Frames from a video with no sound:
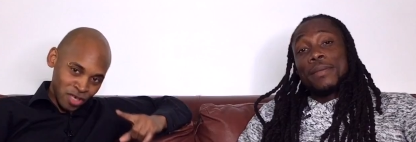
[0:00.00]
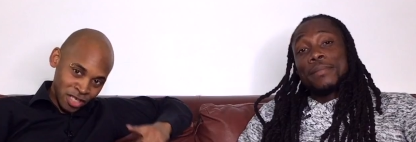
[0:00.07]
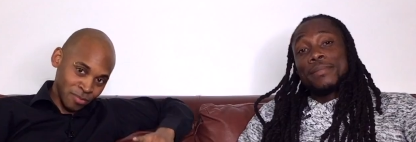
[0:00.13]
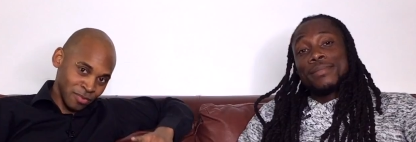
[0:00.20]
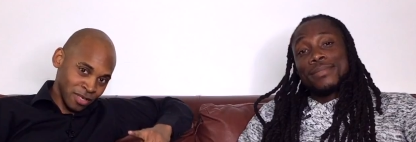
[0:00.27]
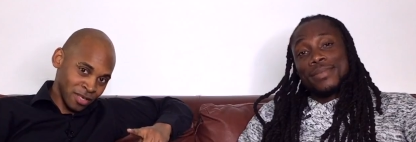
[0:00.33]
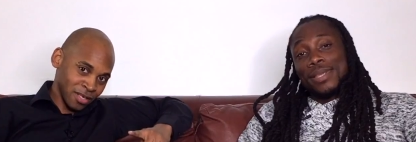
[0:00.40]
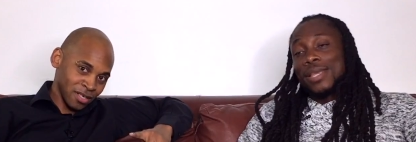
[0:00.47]

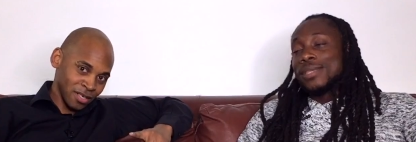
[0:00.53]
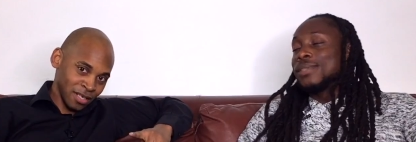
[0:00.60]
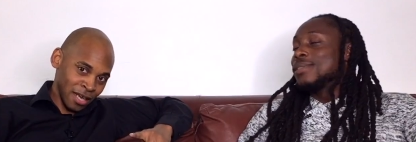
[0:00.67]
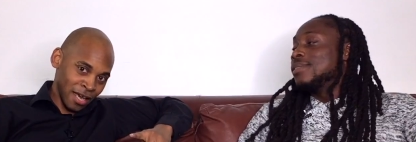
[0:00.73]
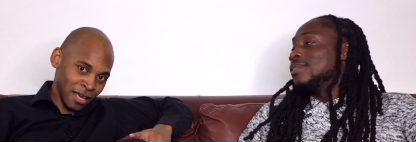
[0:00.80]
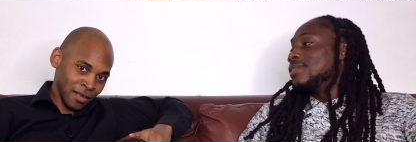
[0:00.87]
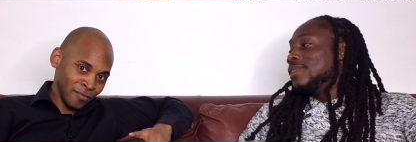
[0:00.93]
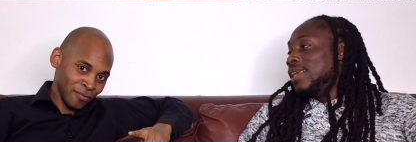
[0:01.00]
Speaker 1: Christmas. Yes.
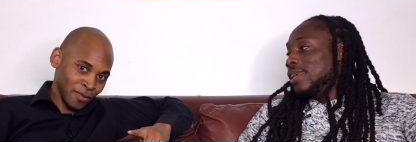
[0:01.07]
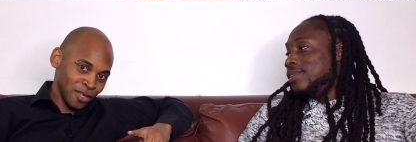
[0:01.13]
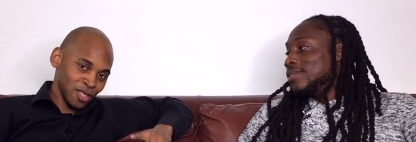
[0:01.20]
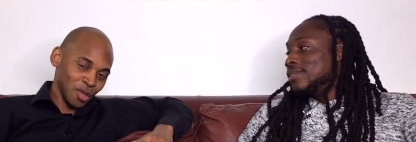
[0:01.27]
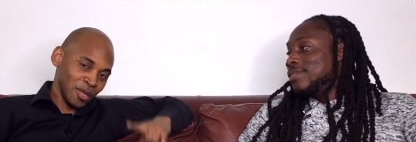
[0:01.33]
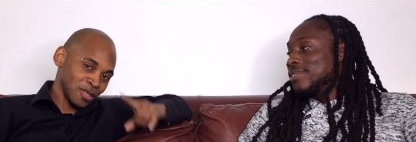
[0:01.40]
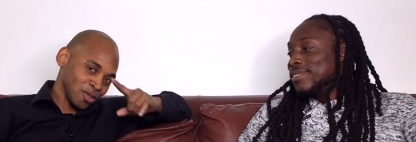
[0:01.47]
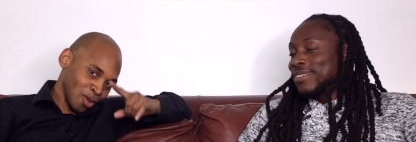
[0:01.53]
Yeah.
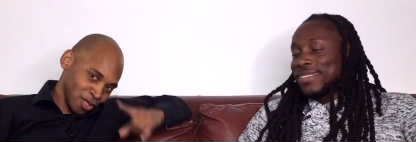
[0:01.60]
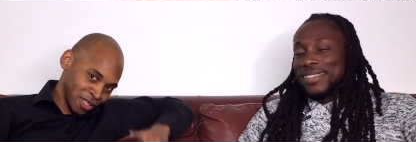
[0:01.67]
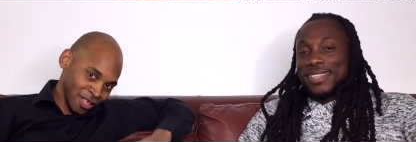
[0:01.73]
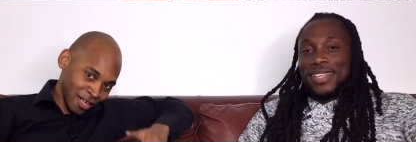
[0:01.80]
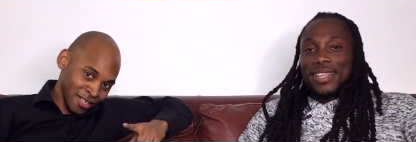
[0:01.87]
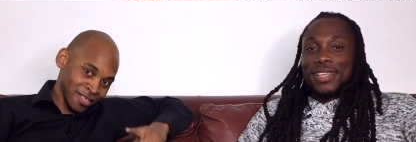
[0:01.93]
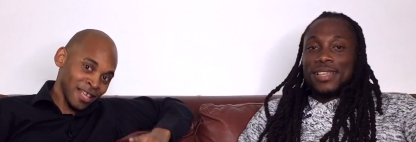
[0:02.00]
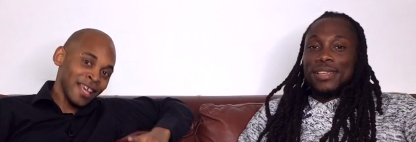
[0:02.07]
So it's not
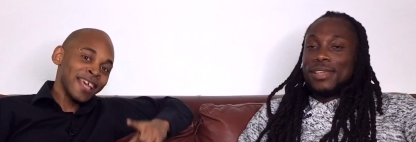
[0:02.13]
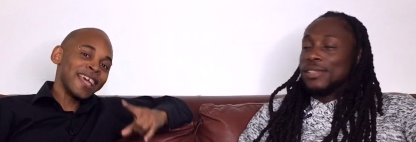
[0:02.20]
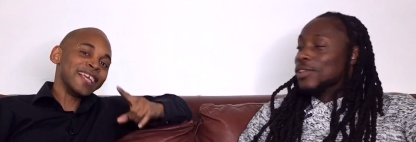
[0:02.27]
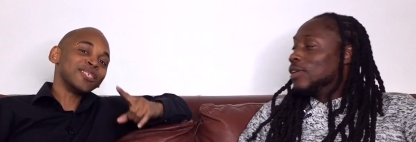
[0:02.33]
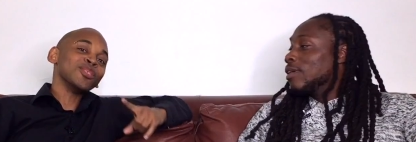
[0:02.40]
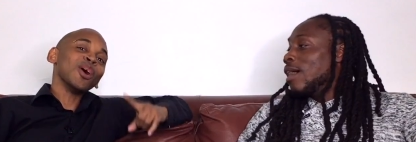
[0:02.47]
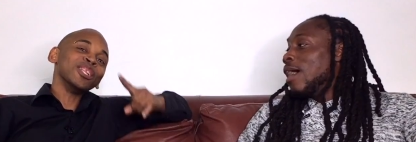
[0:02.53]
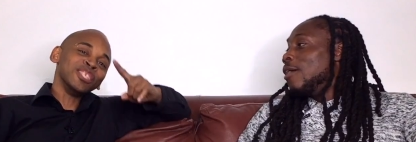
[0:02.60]
just it's,
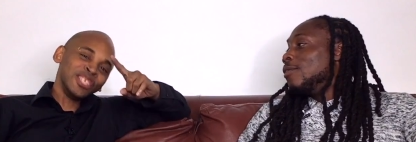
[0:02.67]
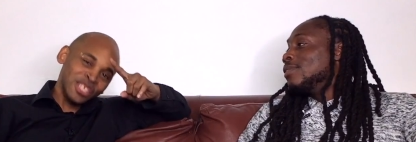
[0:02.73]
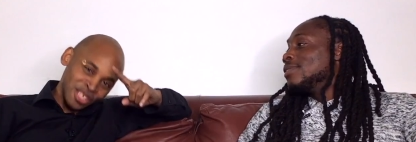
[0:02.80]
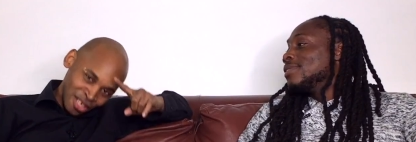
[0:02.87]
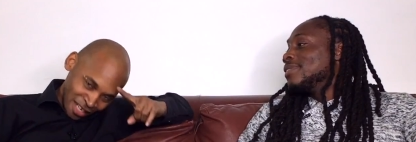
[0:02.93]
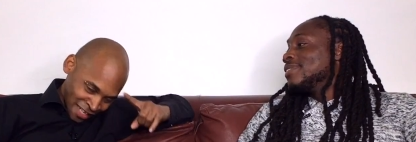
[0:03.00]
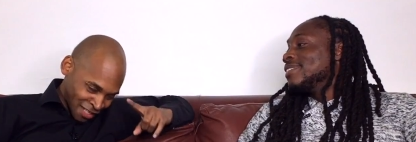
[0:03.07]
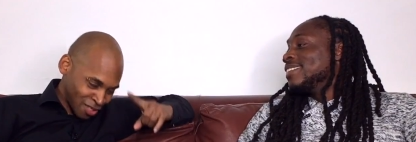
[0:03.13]
it's not, not
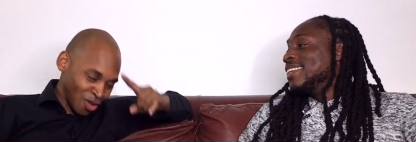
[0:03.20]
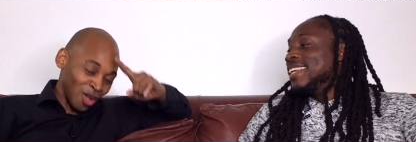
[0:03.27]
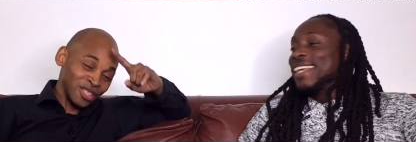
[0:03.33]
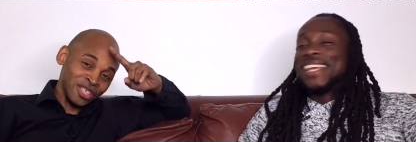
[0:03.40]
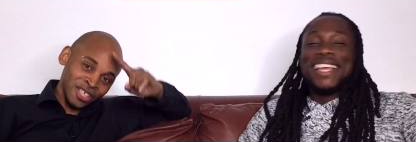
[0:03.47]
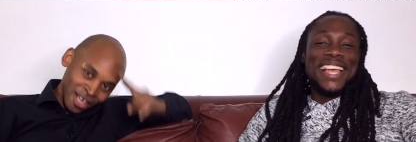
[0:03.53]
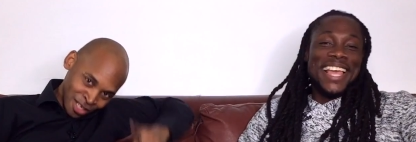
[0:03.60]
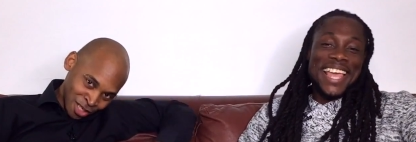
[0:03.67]
ju it's
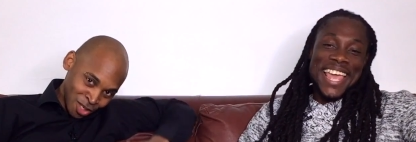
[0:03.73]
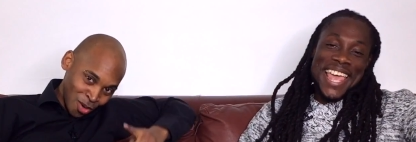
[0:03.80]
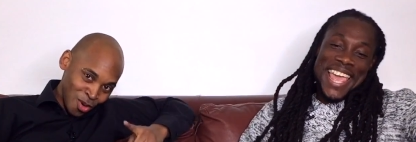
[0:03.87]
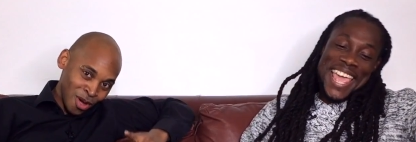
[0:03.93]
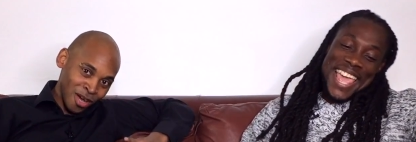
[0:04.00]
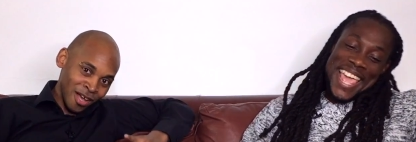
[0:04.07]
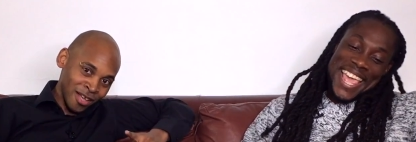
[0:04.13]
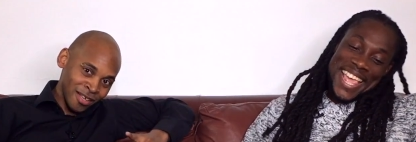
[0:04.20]
not just
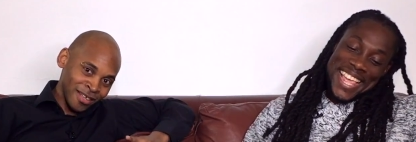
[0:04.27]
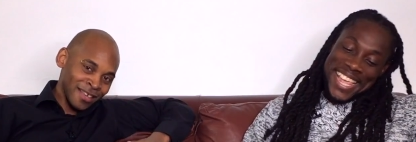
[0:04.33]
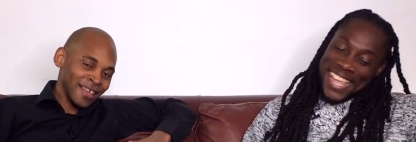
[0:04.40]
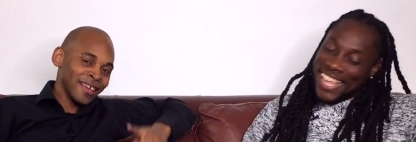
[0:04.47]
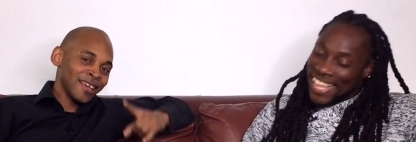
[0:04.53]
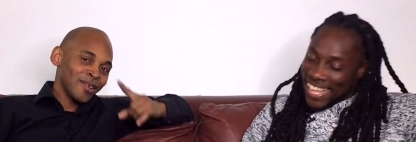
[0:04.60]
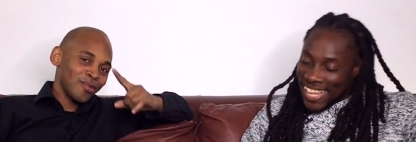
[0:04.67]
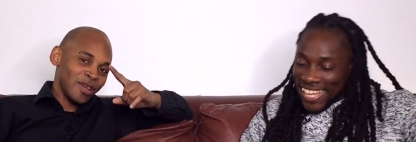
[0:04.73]
soca.
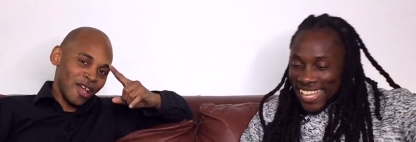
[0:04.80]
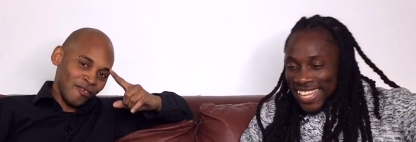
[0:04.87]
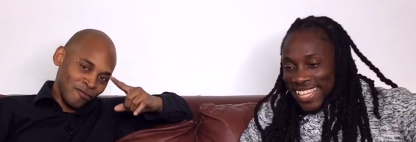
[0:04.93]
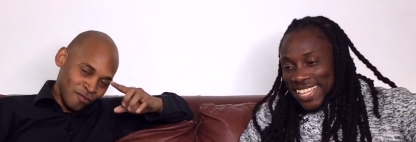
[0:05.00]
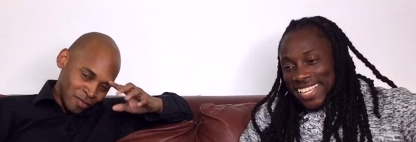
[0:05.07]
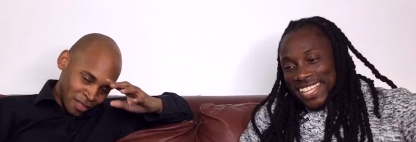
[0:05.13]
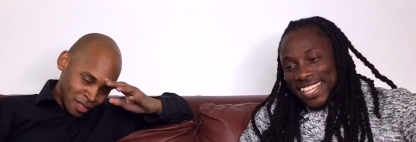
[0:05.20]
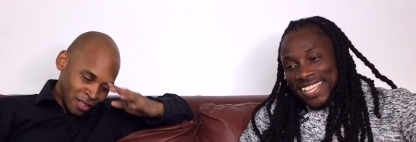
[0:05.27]
We
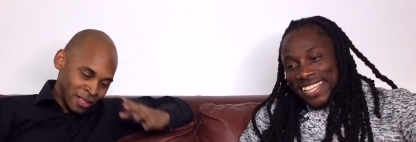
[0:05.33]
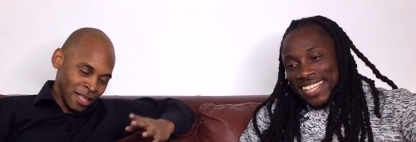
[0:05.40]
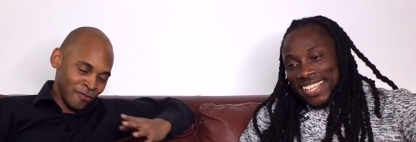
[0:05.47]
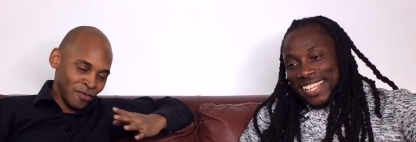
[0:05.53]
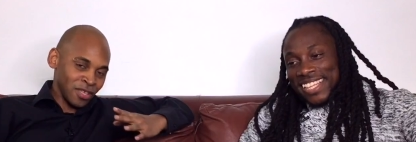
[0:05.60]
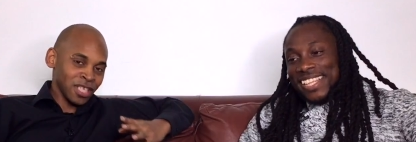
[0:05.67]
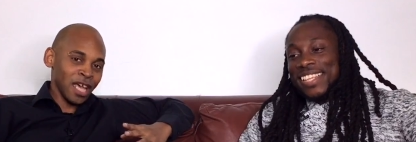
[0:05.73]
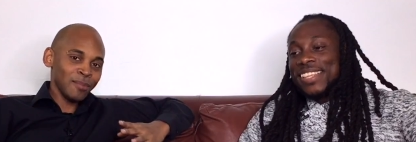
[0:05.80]
have
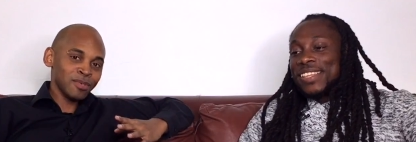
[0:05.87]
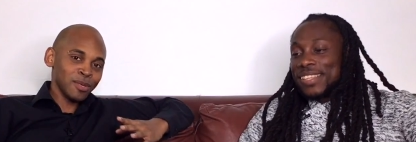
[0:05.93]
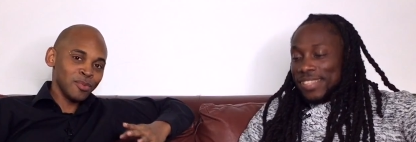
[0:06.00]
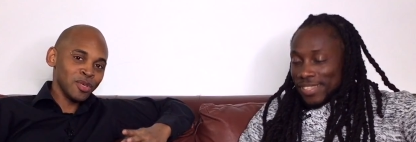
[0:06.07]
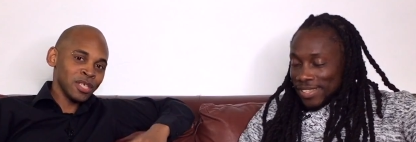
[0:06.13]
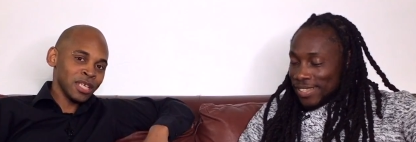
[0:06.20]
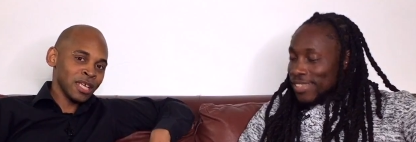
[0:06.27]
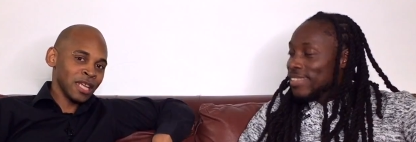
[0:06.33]
different types of
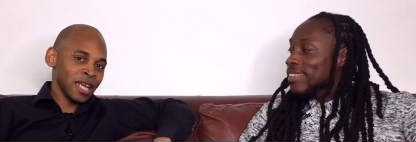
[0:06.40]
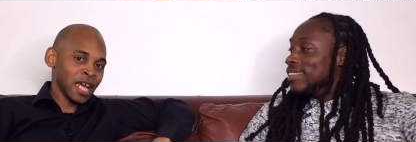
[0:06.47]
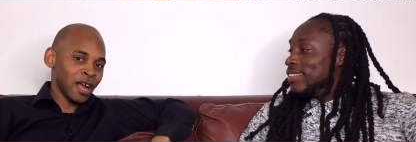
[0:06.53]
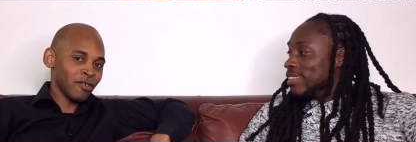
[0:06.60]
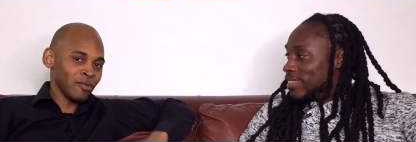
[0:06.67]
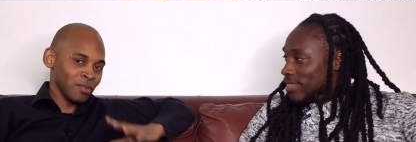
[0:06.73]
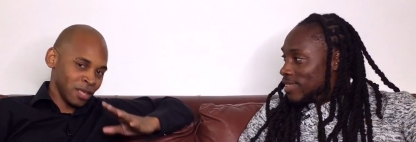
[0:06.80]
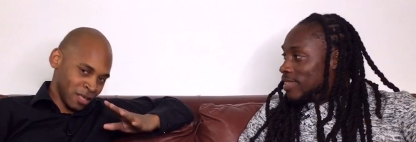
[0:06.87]
music in the
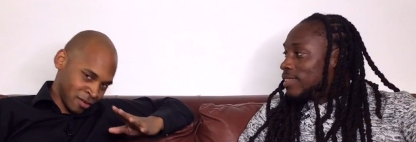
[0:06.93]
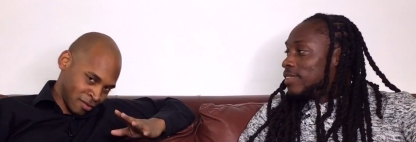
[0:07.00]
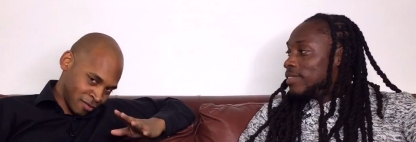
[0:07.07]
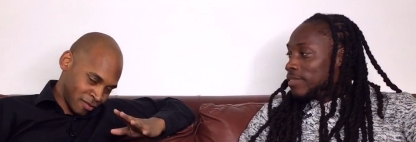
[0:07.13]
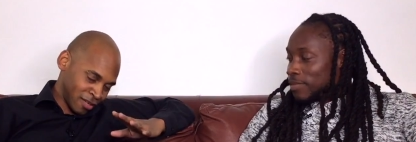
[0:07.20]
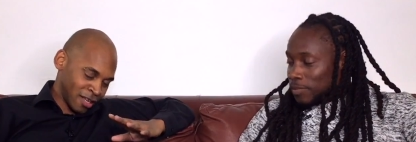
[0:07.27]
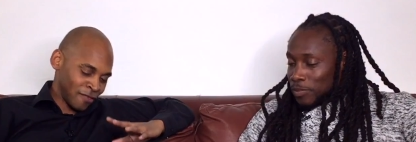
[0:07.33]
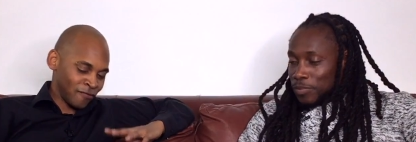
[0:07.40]
Caribbean.
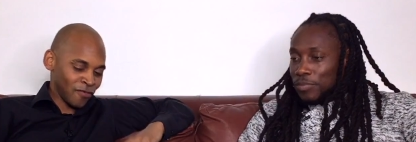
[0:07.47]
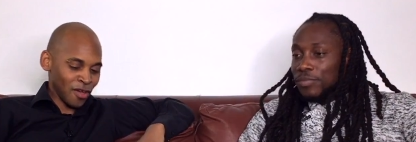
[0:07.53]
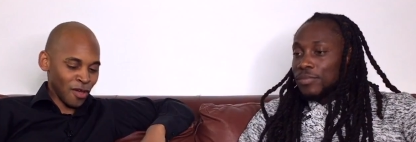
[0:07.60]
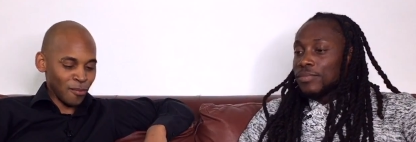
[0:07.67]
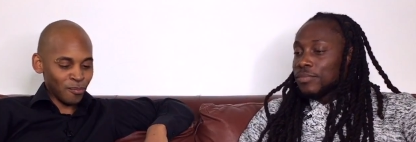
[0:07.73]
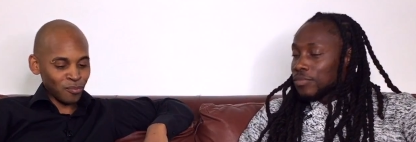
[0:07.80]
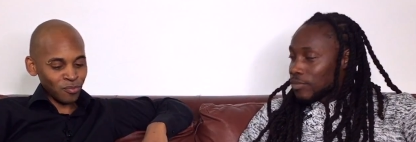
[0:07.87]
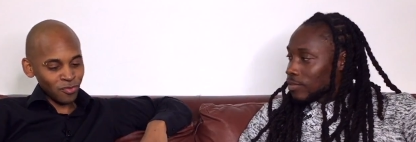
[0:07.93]
If
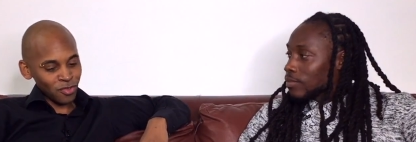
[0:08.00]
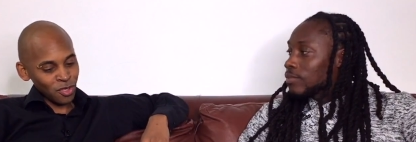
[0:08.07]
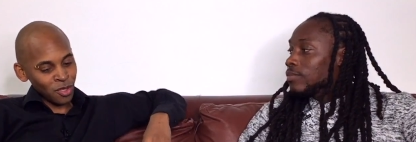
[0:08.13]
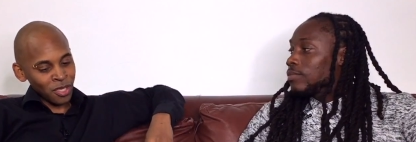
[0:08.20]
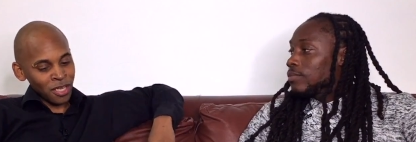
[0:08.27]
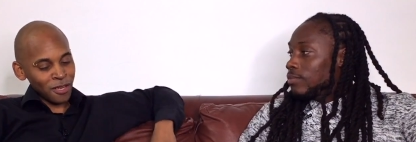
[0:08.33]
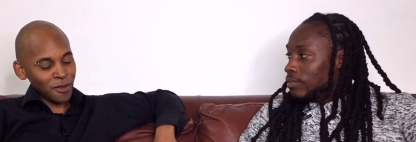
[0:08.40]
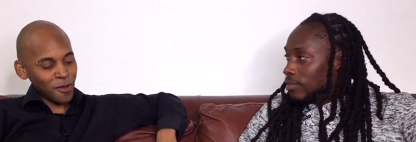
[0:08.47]
um, you
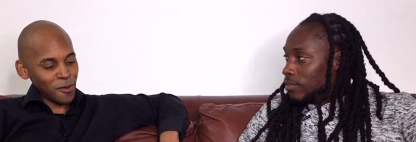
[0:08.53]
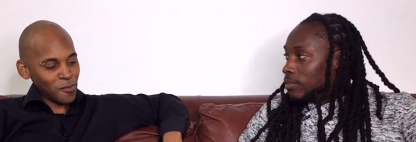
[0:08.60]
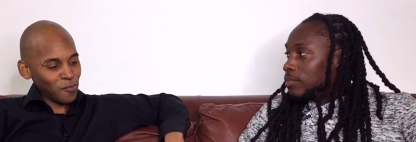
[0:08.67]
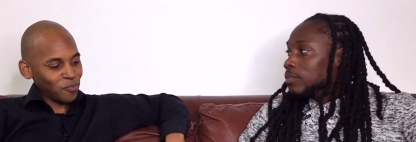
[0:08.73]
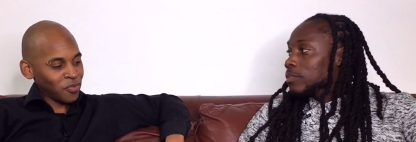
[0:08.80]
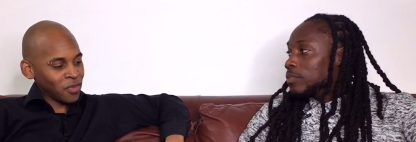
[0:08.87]
didn't know,